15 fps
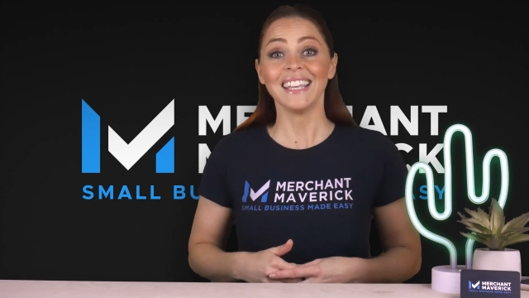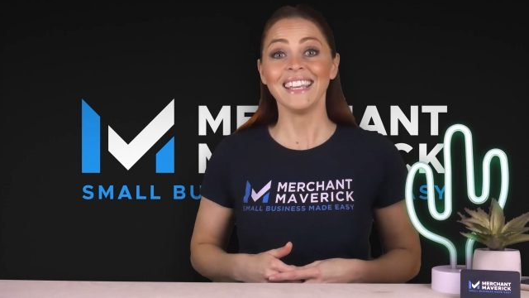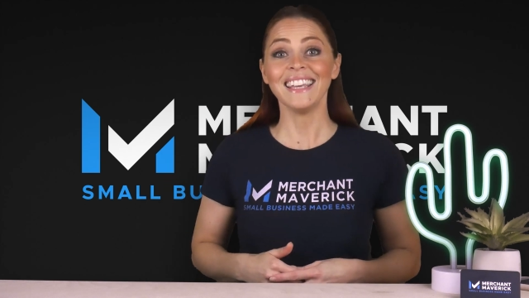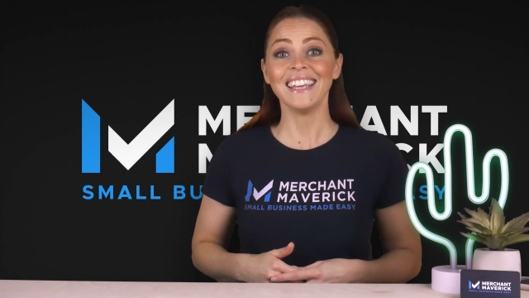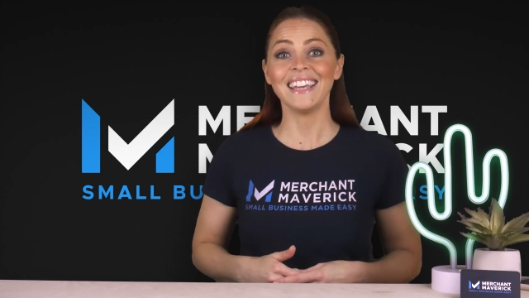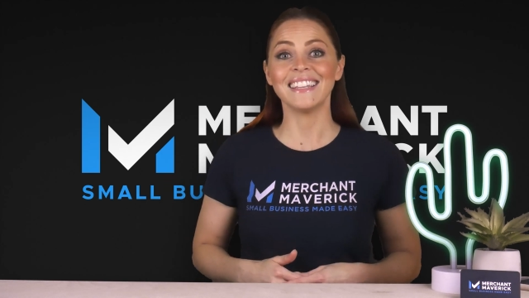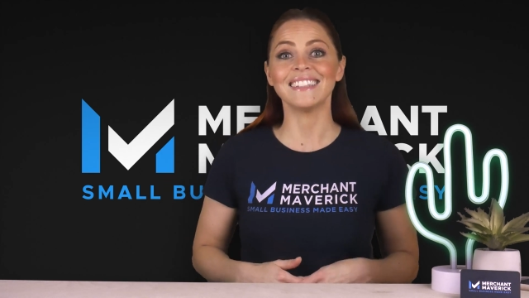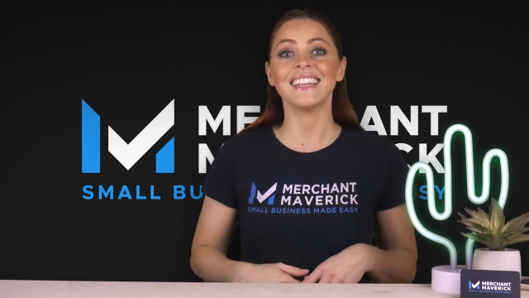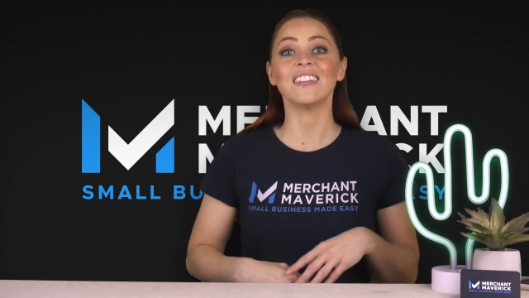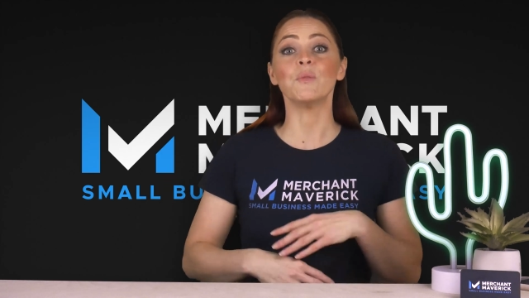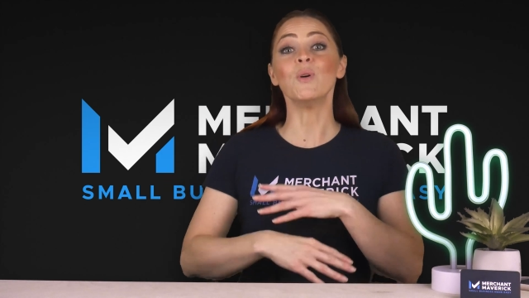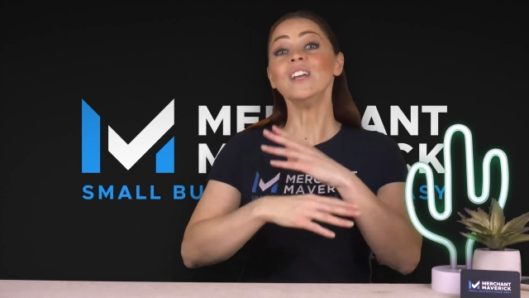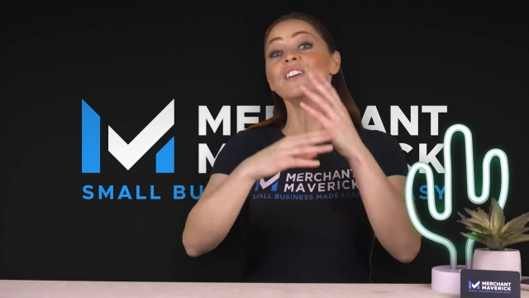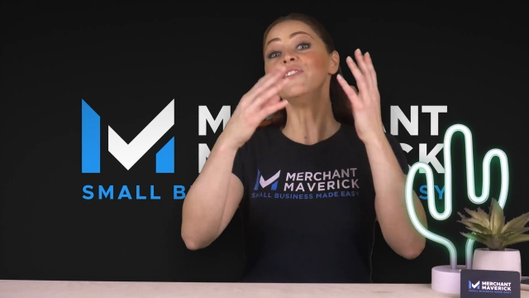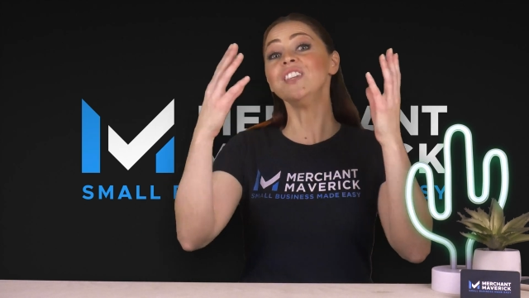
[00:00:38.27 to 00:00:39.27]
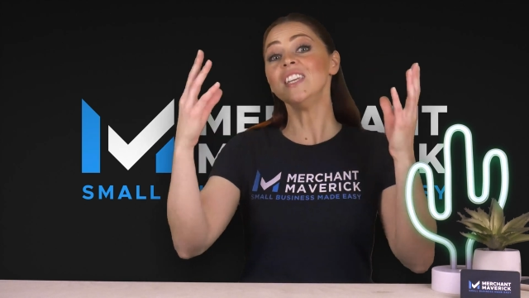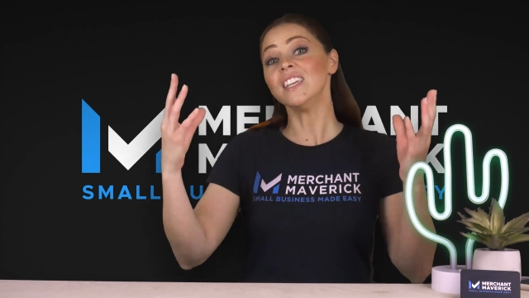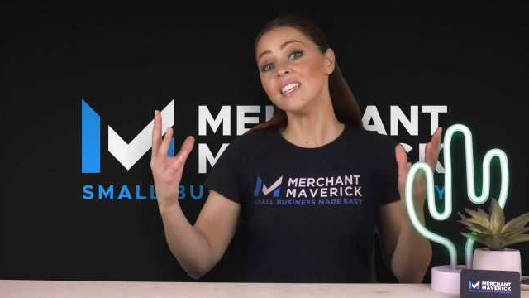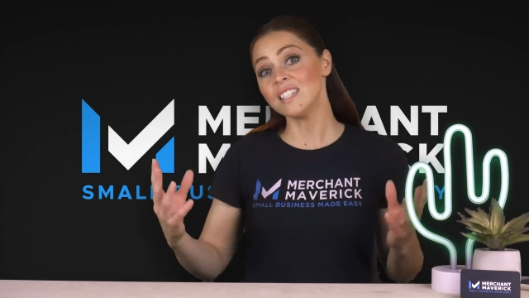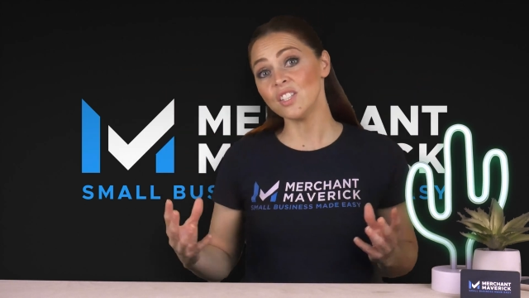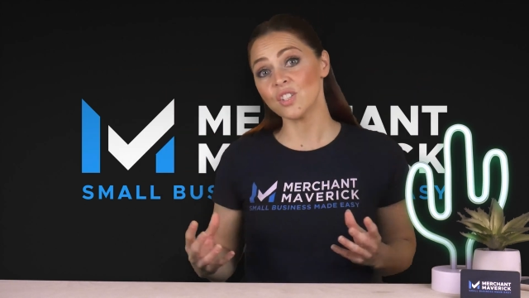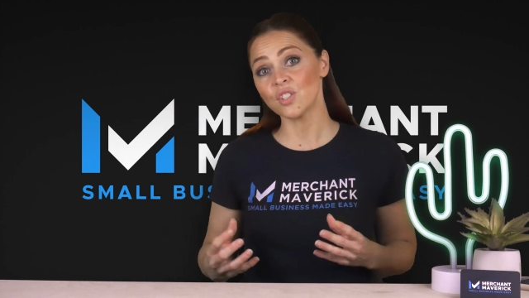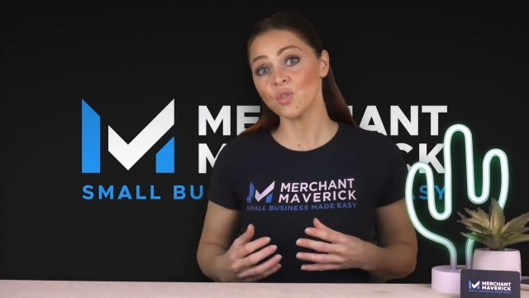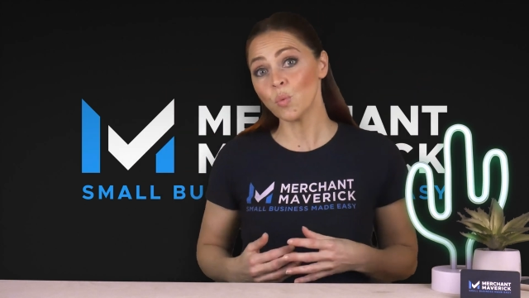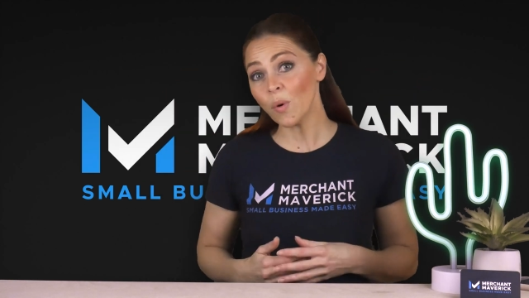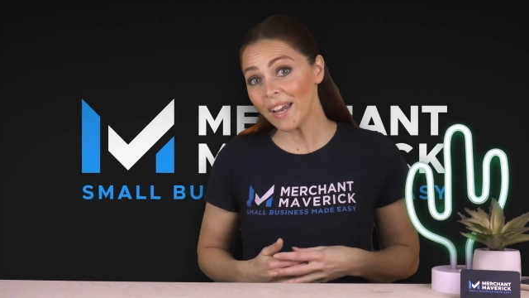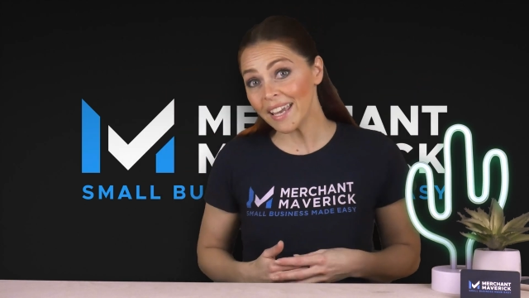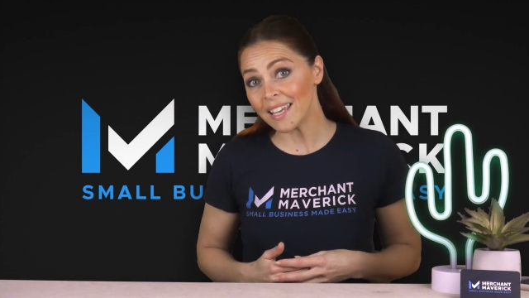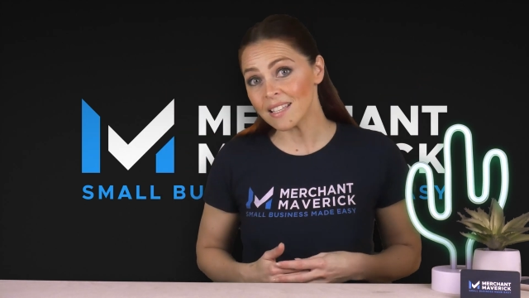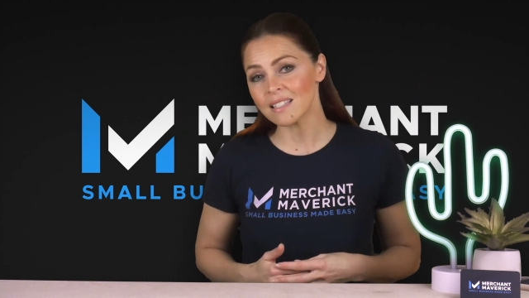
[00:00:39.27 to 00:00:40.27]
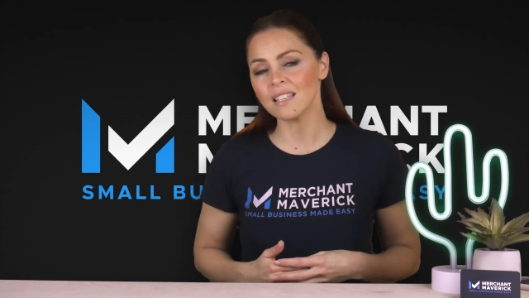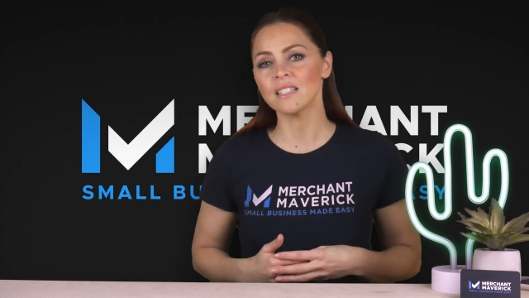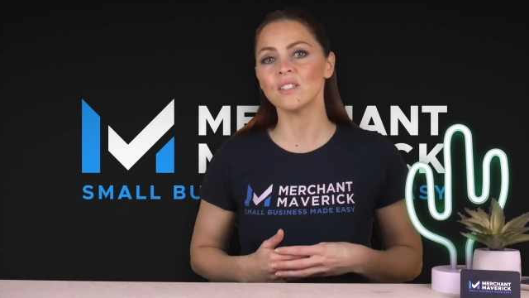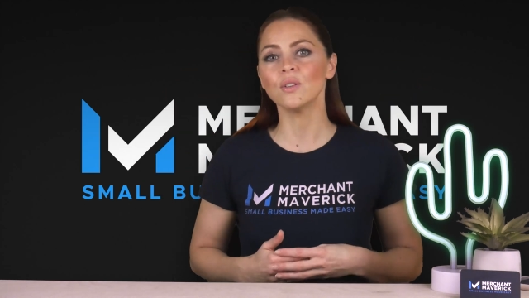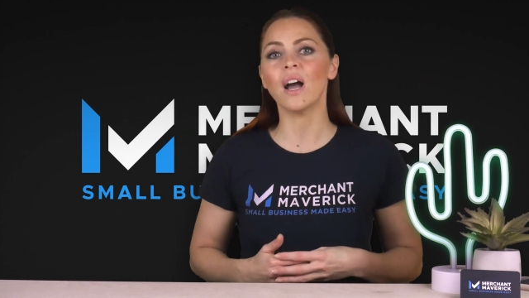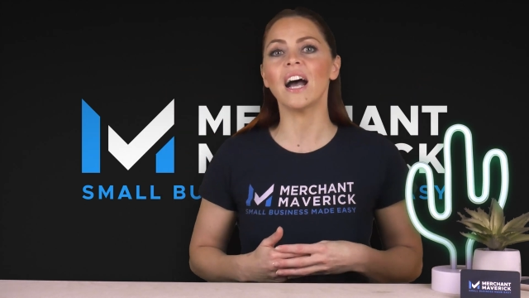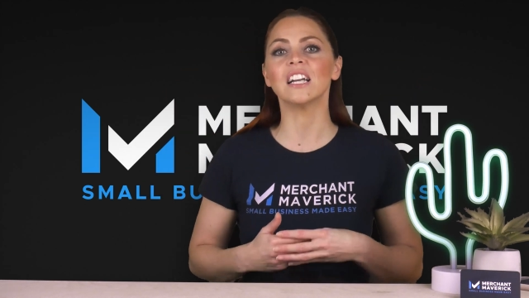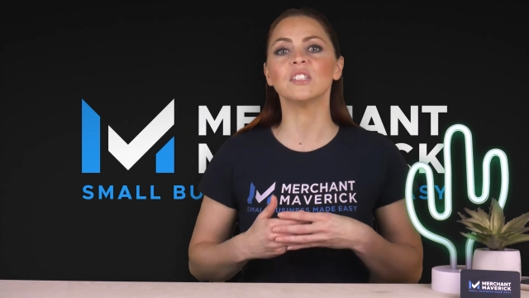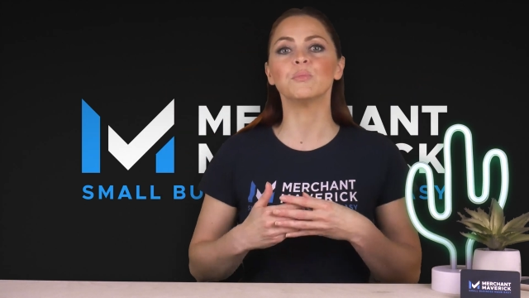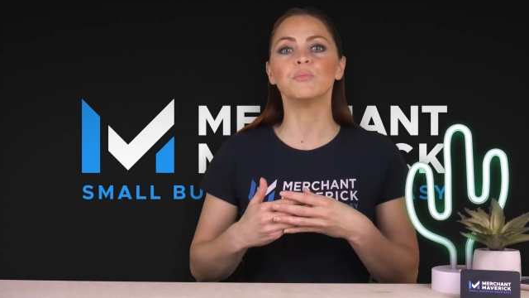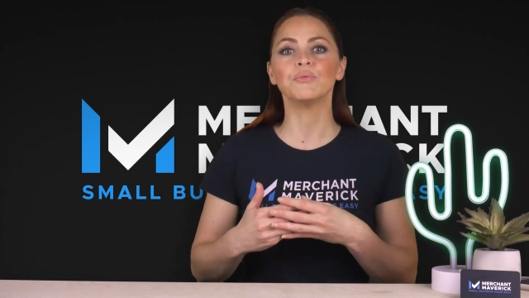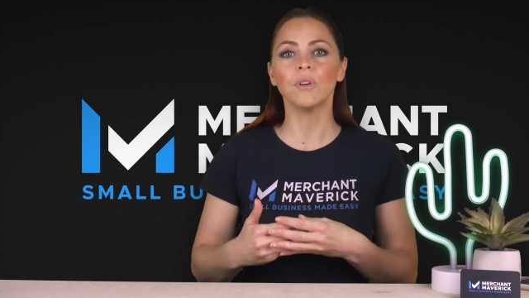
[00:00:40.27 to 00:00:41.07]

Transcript: And one of the easiest ways to add